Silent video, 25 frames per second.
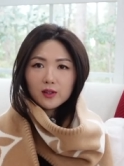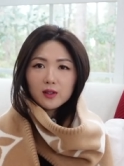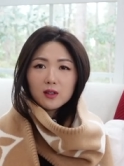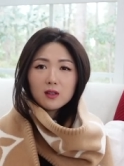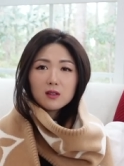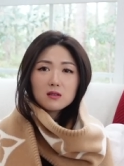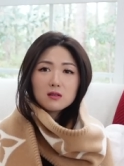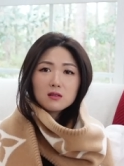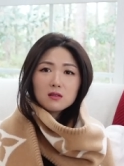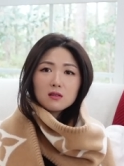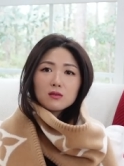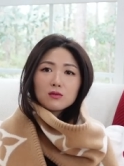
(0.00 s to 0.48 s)

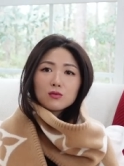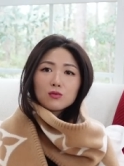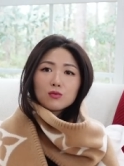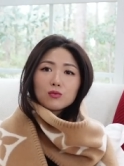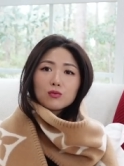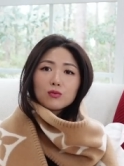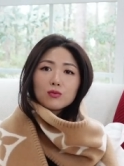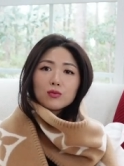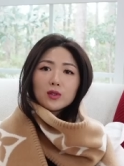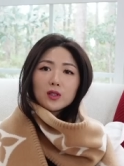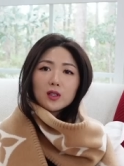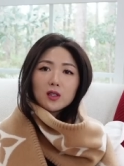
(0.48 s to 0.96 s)
this is
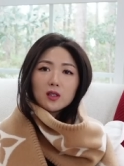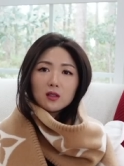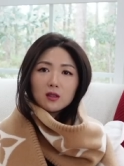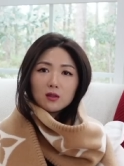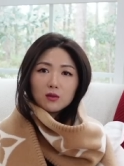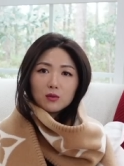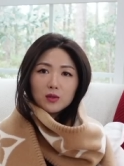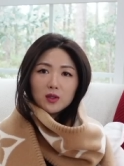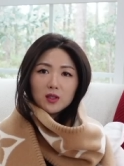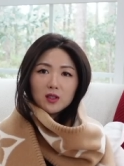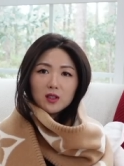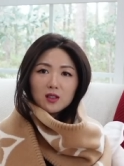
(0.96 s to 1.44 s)
really
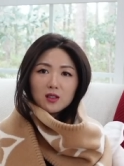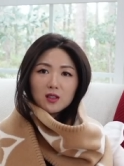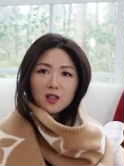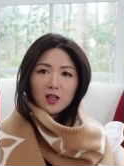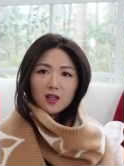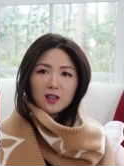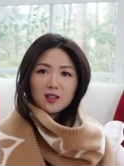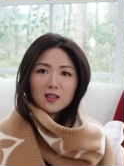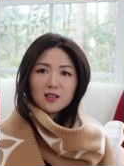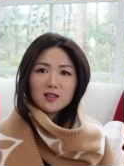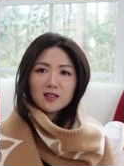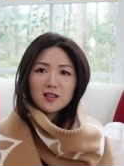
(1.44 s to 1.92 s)
really
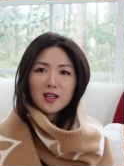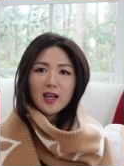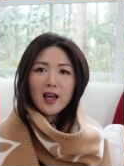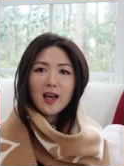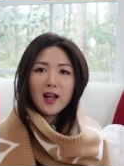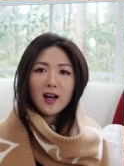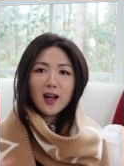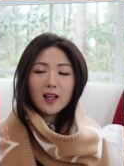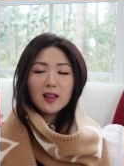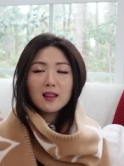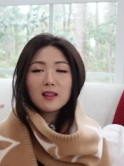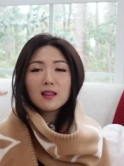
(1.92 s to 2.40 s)
nice,
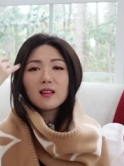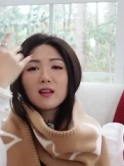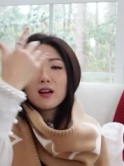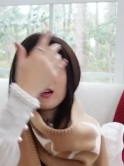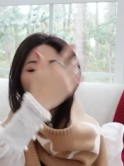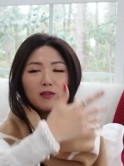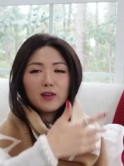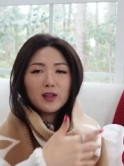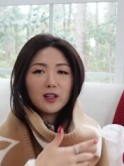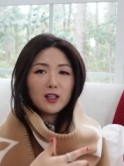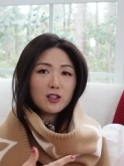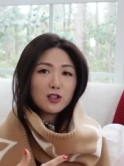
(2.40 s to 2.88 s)
and I
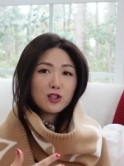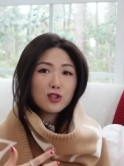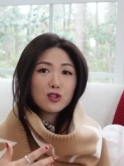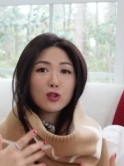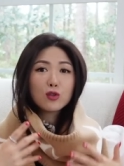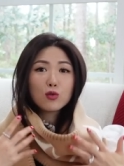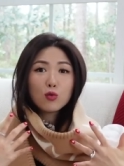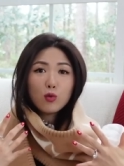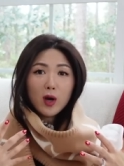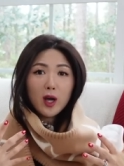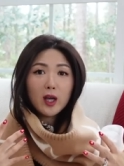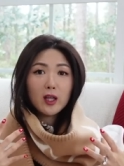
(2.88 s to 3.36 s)
love it. It's
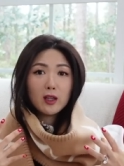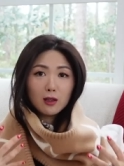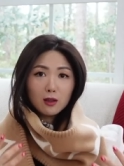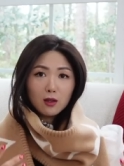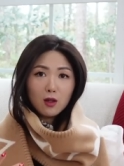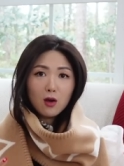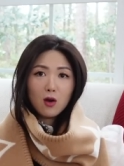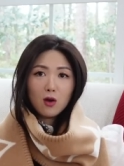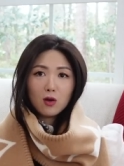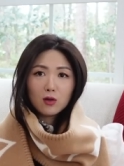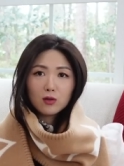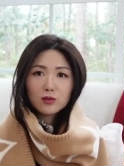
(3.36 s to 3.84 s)
quite
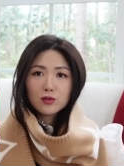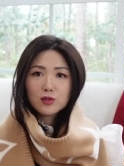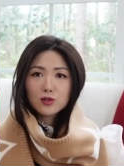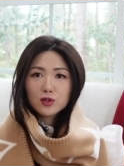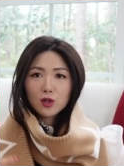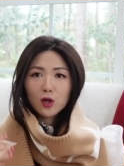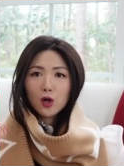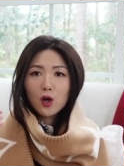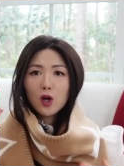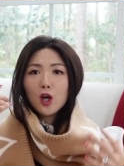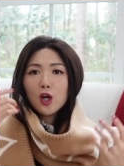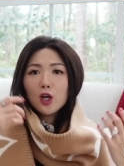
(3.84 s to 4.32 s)
long,
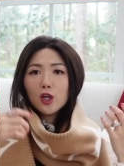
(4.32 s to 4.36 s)
so